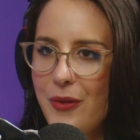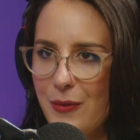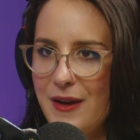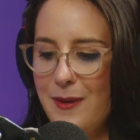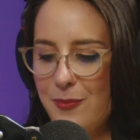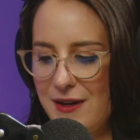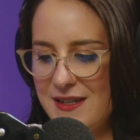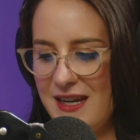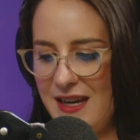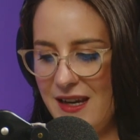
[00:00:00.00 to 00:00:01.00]
that 3D
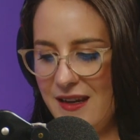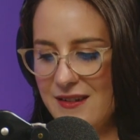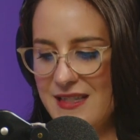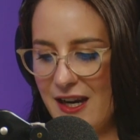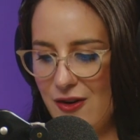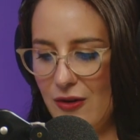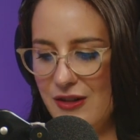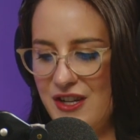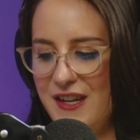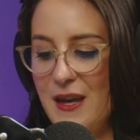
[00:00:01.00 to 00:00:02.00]
printing
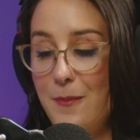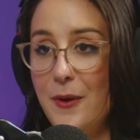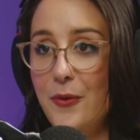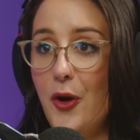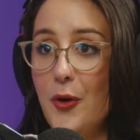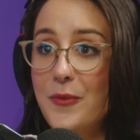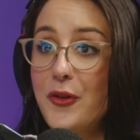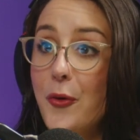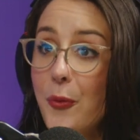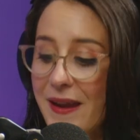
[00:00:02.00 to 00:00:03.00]
technology can build homes
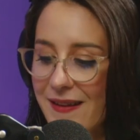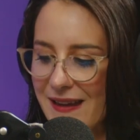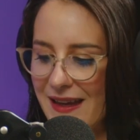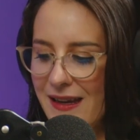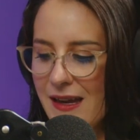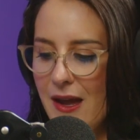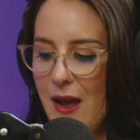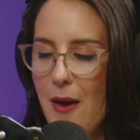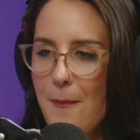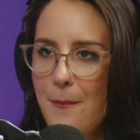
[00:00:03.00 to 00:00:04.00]
quickly,
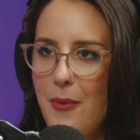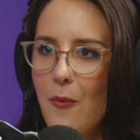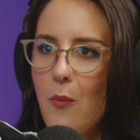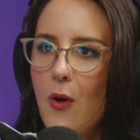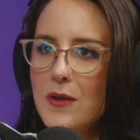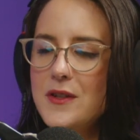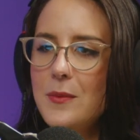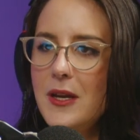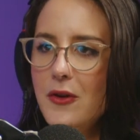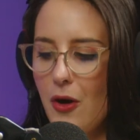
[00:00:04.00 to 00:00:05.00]
but what do
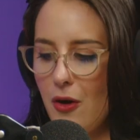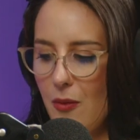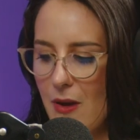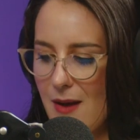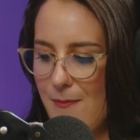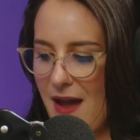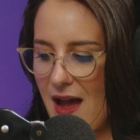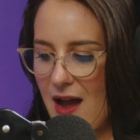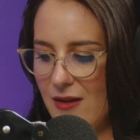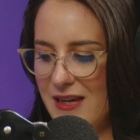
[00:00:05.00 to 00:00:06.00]
we know
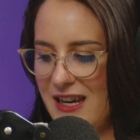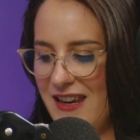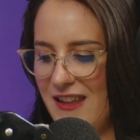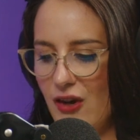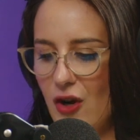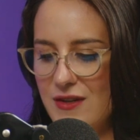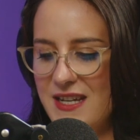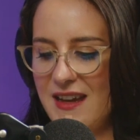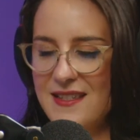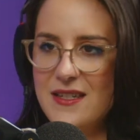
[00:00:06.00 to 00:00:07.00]
about it in the
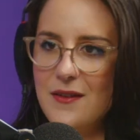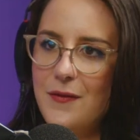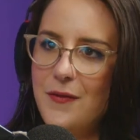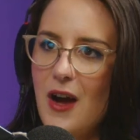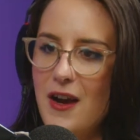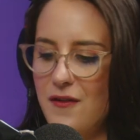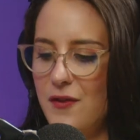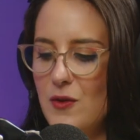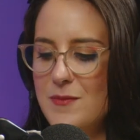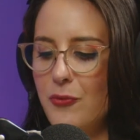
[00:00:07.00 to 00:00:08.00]
context of kind of
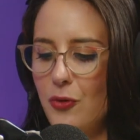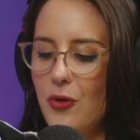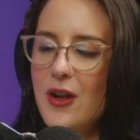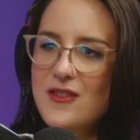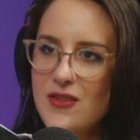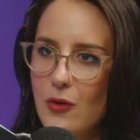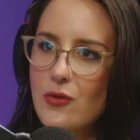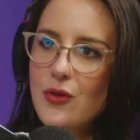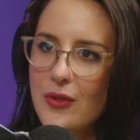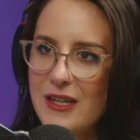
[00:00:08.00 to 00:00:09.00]
those broader
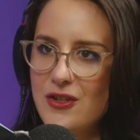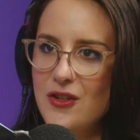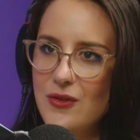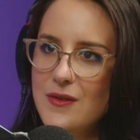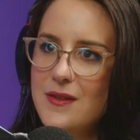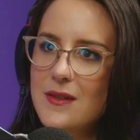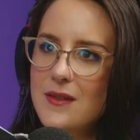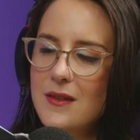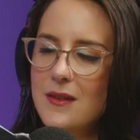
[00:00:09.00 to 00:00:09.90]
social issues?